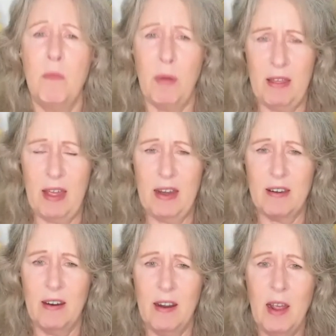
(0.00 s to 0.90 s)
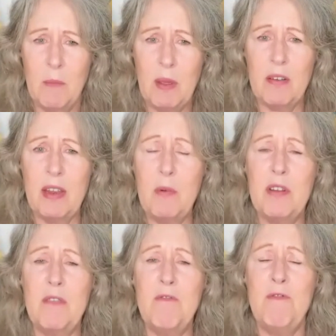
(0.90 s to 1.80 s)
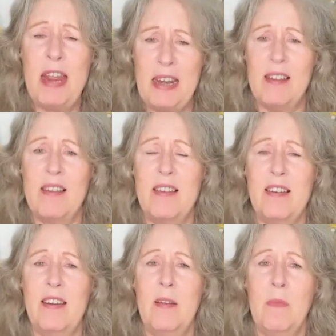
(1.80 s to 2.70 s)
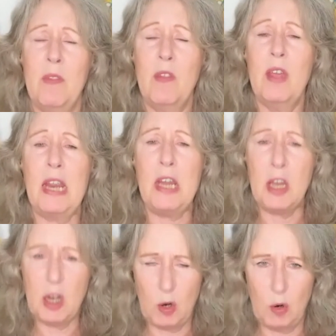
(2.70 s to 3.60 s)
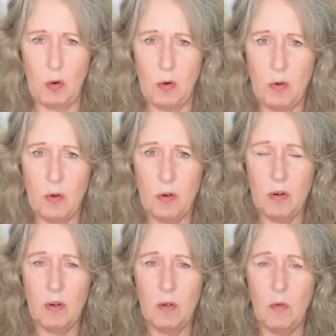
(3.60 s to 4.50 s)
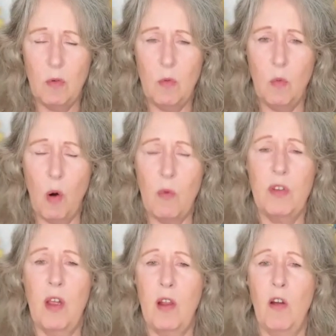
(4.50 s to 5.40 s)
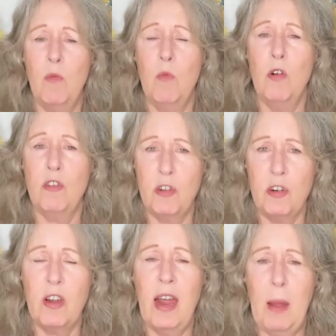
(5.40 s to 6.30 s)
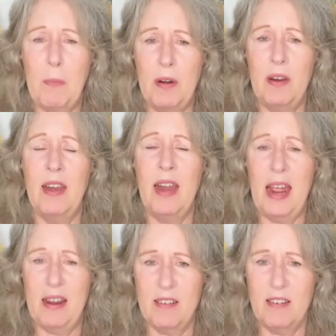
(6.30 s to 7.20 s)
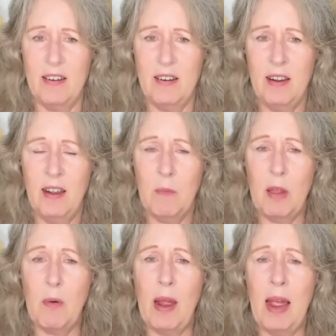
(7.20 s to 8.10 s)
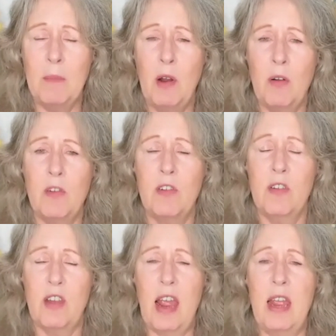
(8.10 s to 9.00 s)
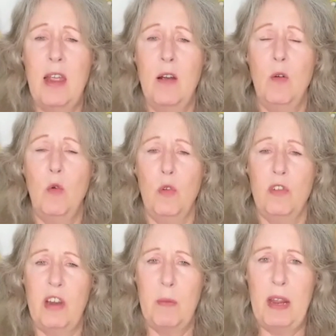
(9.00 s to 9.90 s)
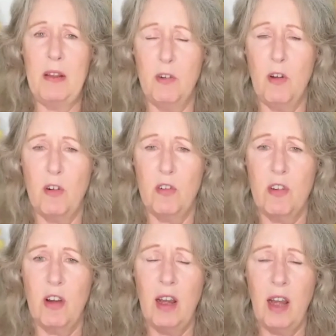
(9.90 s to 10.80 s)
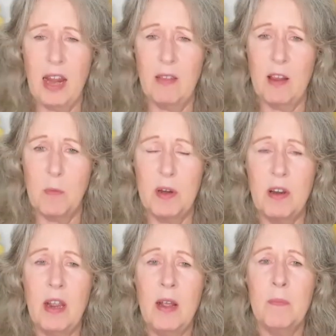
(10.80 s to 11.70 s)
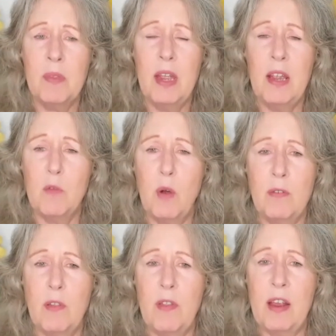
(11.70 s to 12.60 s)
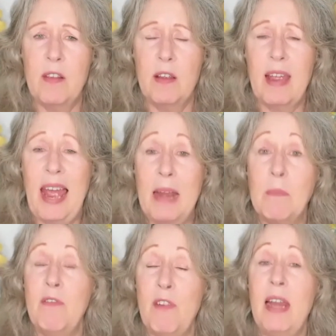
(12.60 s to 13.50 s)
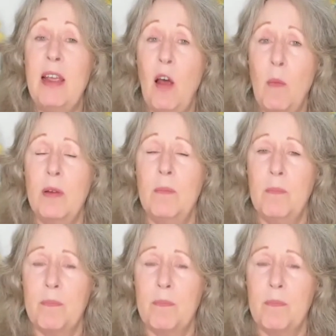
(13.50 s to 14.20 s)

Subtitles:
by that, because he was convinced that he knew what was going on and what should happen next. By the way, I'm not saying all GPs or doctors are like this, but it's one of the things that can be fairly common